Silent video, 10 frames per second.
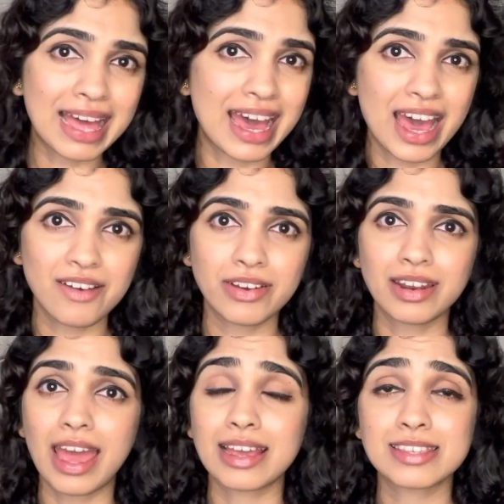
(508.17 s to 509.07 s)
have
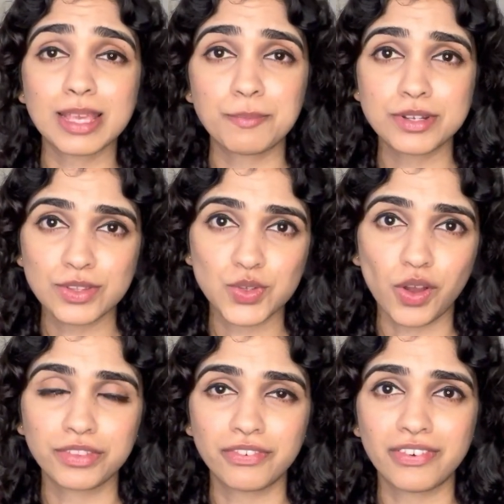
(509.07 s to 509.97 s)
an acceptance
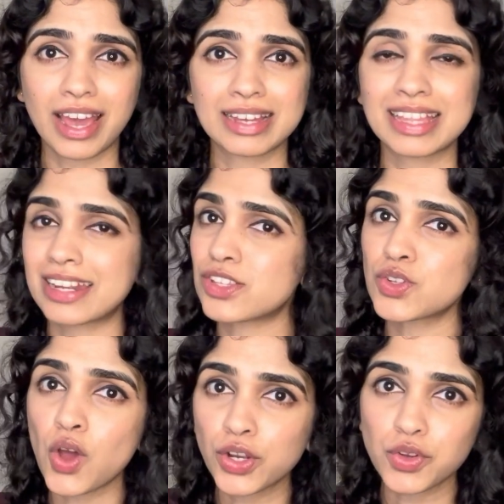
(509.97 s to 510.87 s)
of the fact that it's
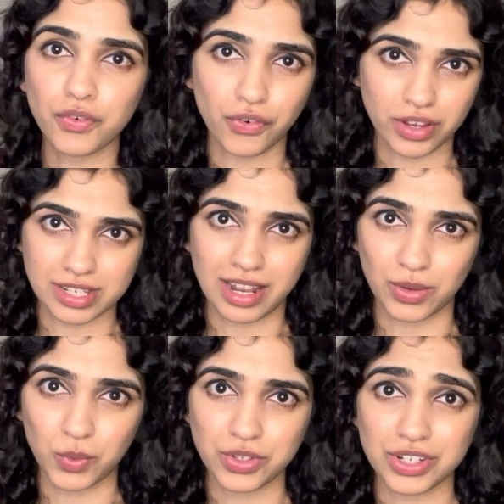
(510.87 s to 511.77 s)
not your first
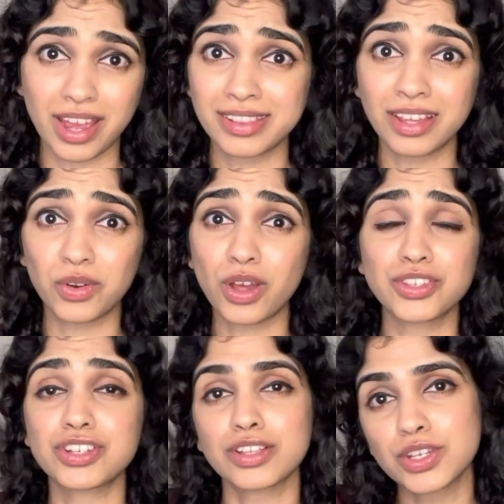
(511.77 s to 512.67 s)
language, and they're
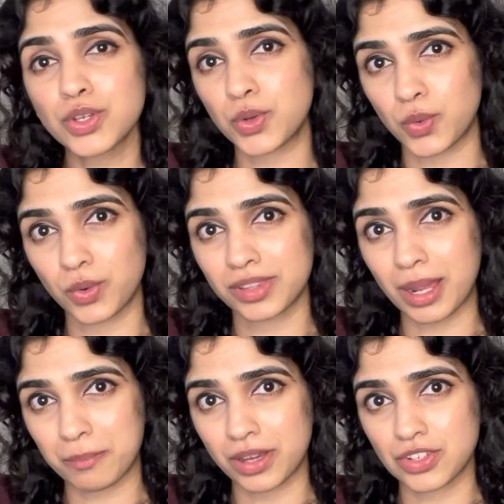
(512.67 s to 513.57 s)
not judging you
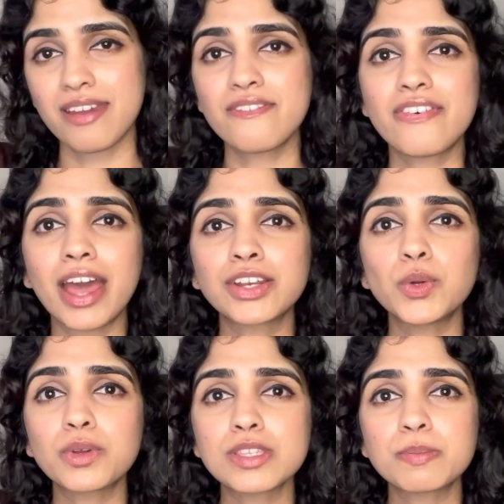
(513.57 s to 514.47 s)
that much. In fact,
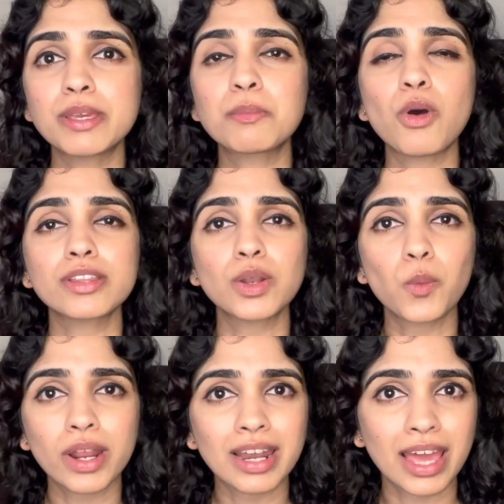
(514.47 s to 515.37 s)
you can speak more than
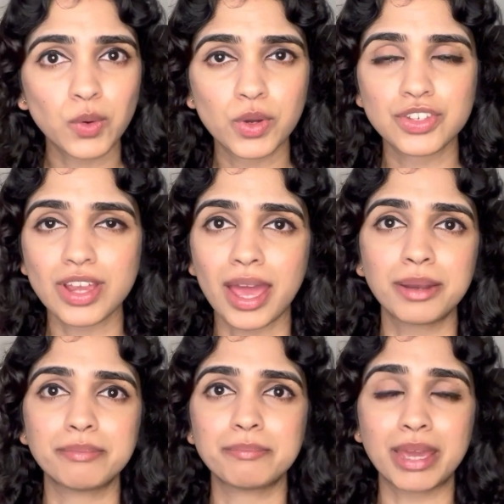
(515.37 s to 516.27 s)
one language, and
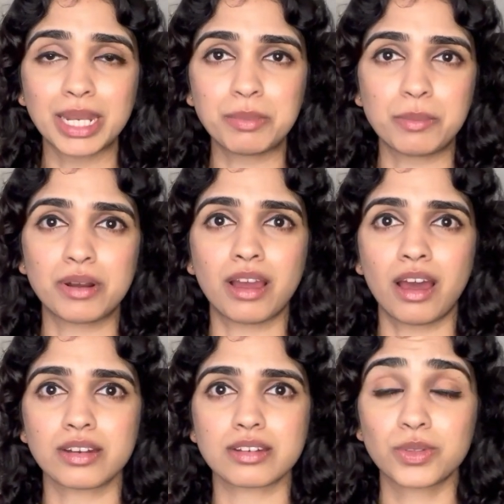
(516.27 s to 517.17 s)
many people
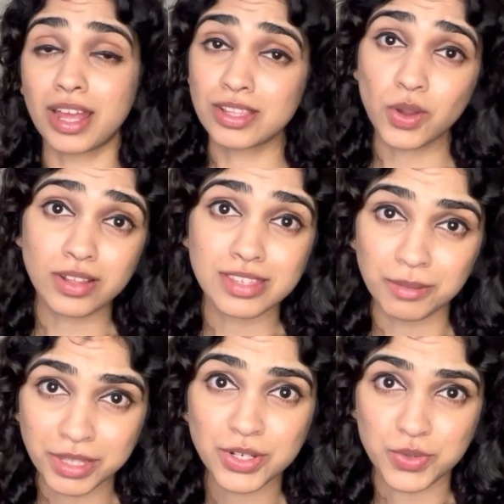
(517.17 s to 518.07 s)
can't. So that's got
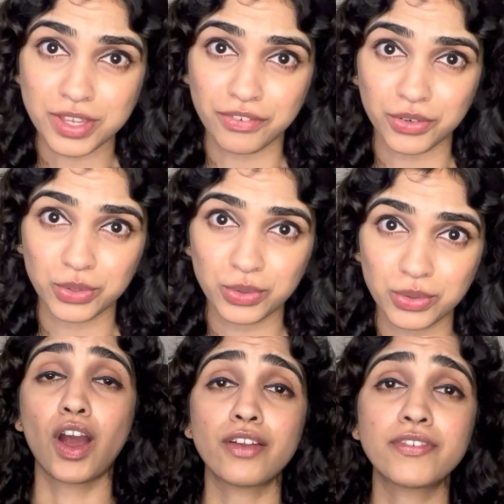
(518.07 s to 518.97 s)
something to say for you.
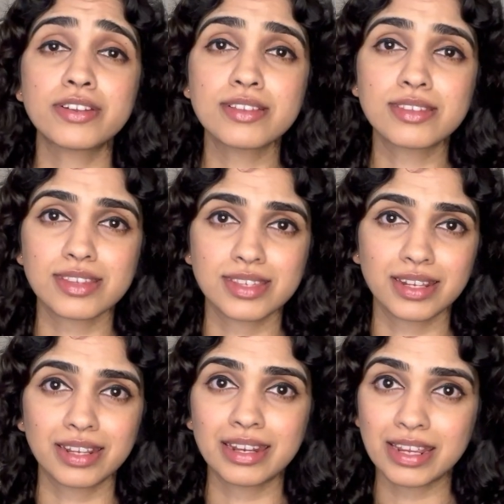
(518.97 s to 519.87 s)
Confidence is
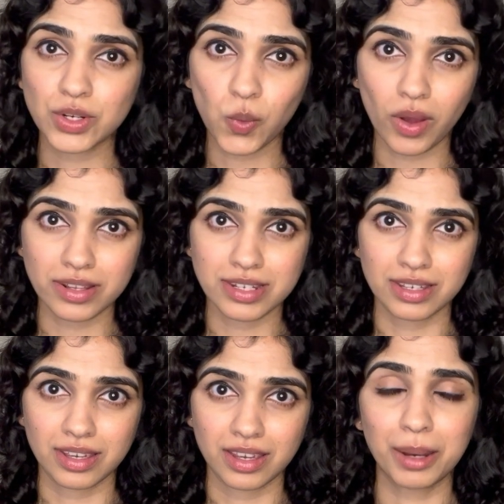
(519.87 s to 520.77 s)
an innate
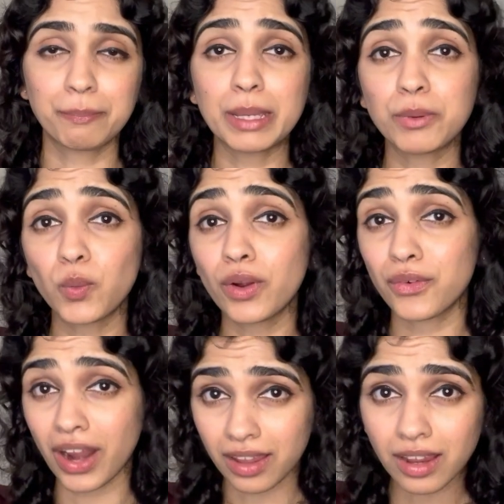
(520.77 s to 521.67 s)
quality, and people will
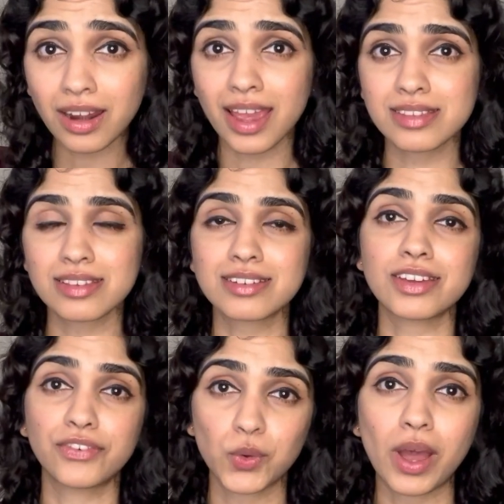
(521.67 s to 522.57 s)
recognize it
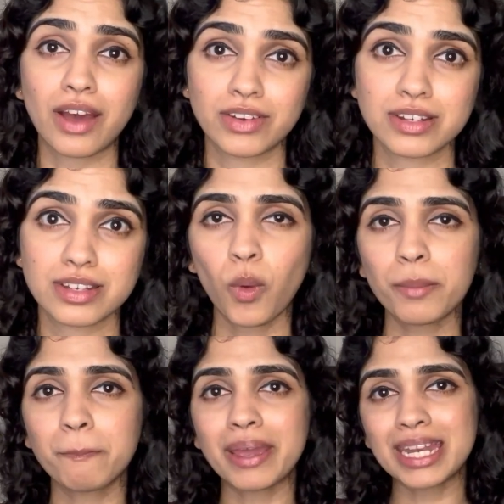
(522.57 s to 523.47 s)
if you have it.
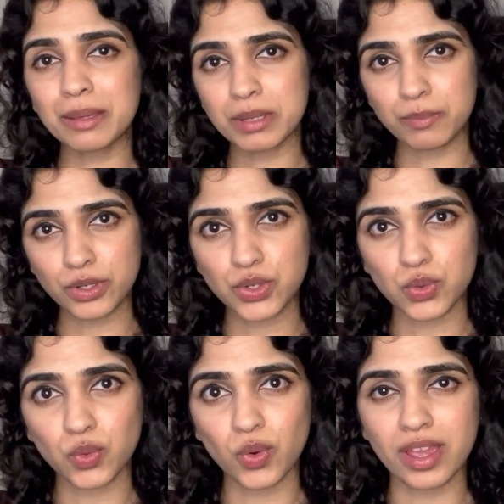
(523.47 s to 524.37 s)
What many people
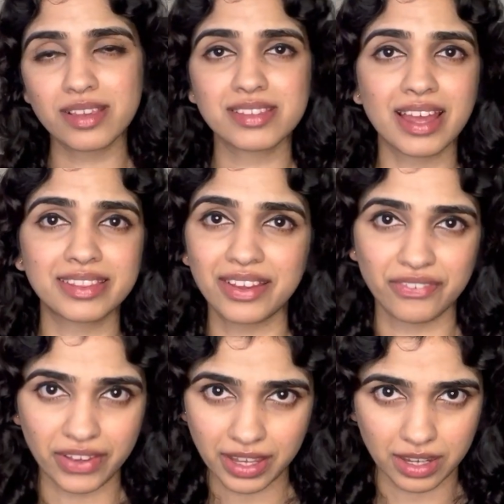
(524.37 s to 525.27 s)
do is that they
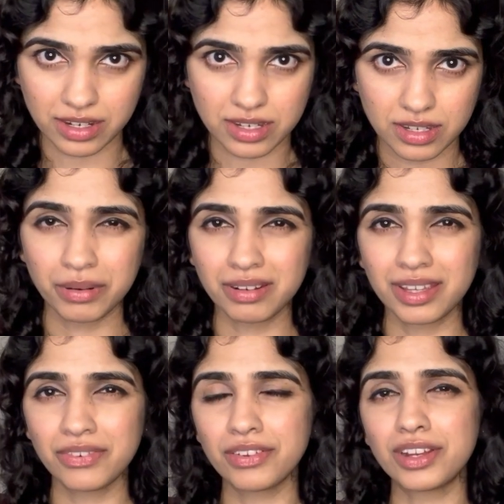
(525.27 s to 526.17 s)
fake it. But
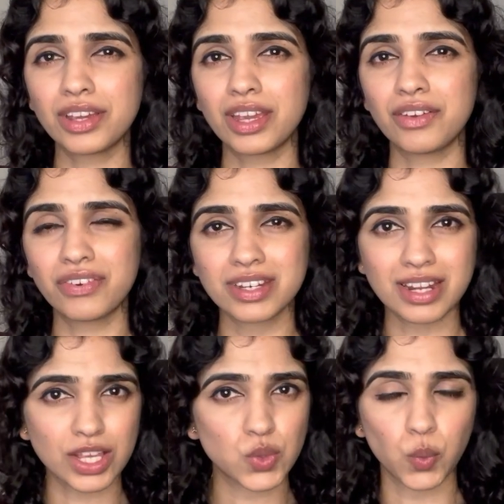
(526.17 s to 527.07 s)
even if it
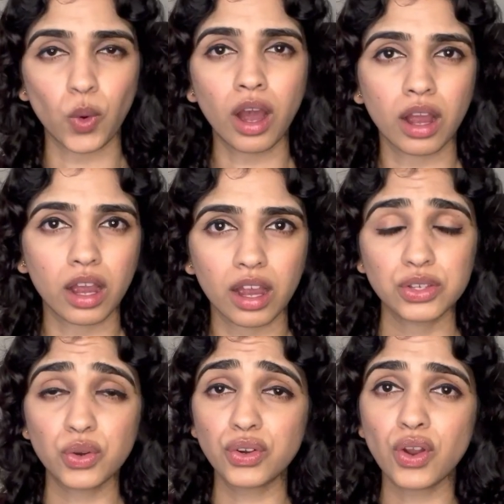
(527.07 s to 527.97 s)
does work,
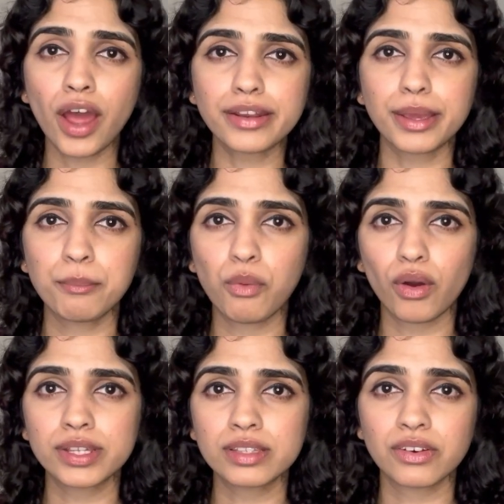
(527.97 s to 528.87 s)
you're not
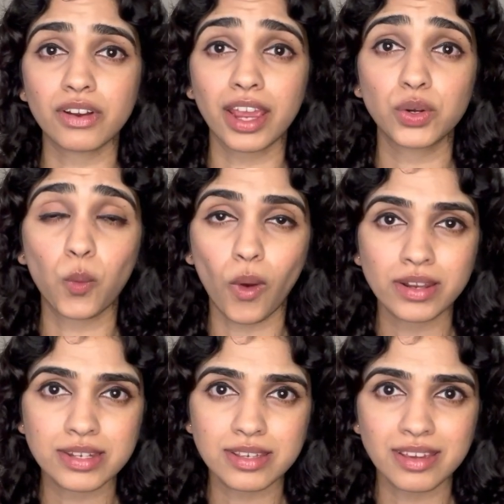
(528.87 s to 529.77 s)
embodying the right
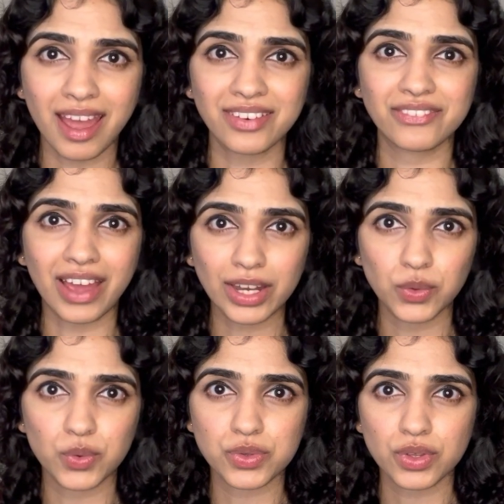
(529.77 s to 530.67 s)
quality and
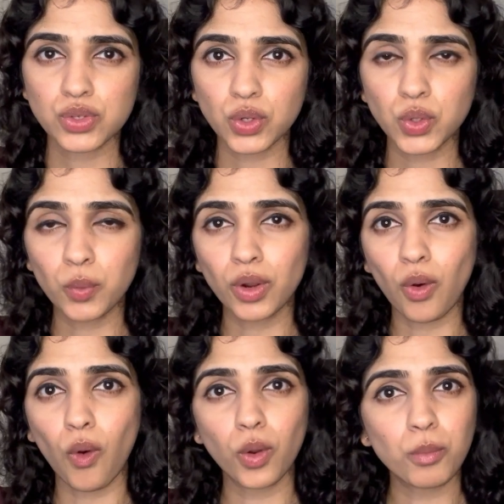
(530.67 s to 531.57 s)
values. So you will
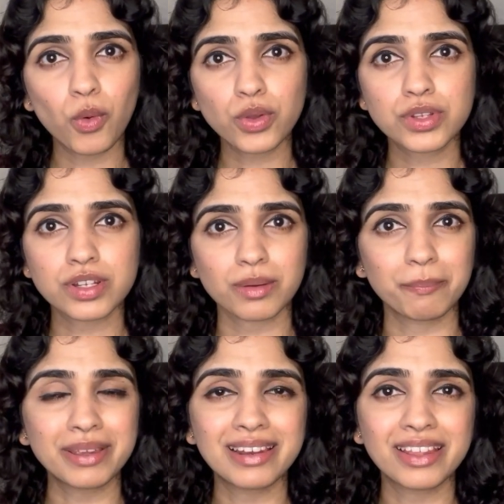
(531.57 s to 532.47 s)
almost
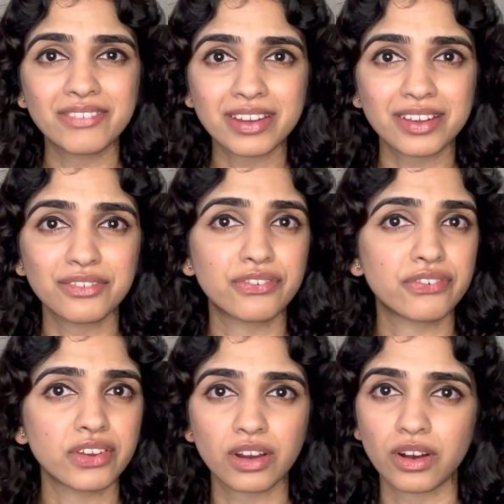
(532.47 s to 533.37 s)
be living in
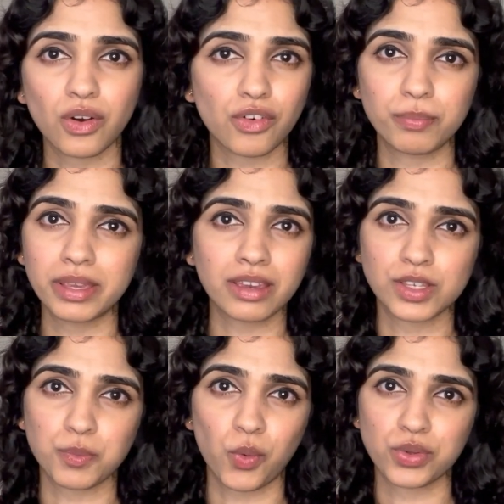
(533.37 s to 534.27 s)
fear of being
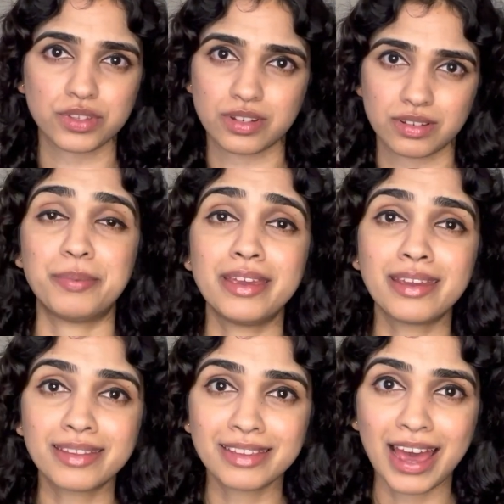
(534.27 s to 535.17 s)
exposed. Being
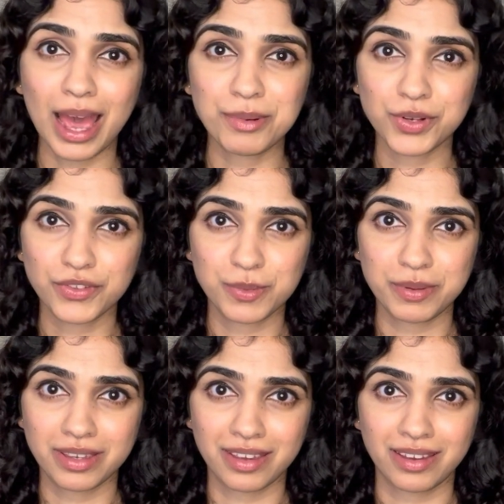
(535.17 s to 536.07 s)
in the habit of
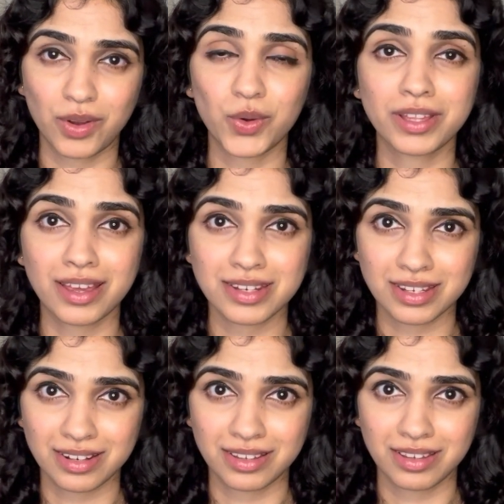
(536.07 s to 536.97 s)
speaking
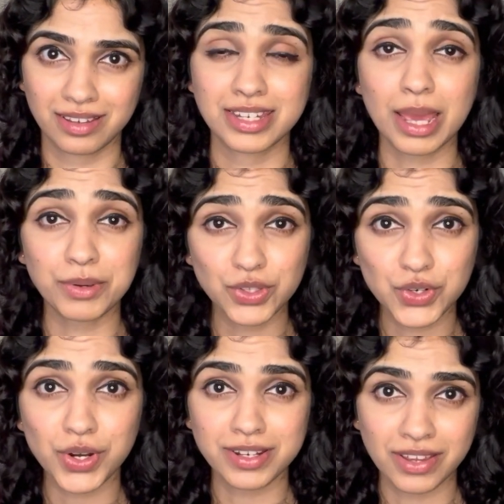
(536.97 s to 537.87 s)
authentically,
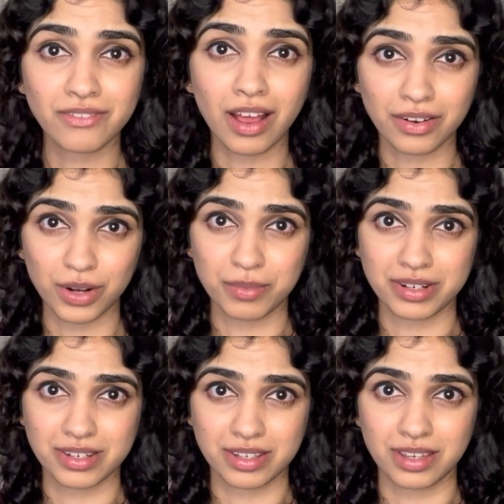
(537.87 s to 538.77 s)
demonstrating
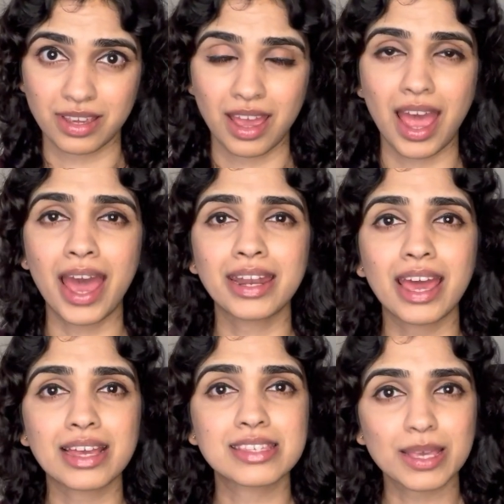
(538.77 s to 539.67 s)
vulnerability, and
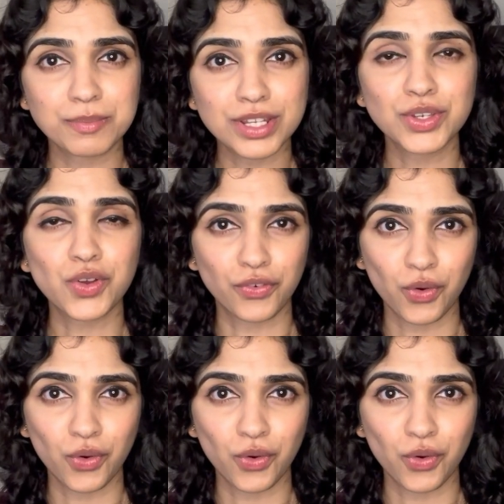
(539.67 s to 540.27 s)
accepting your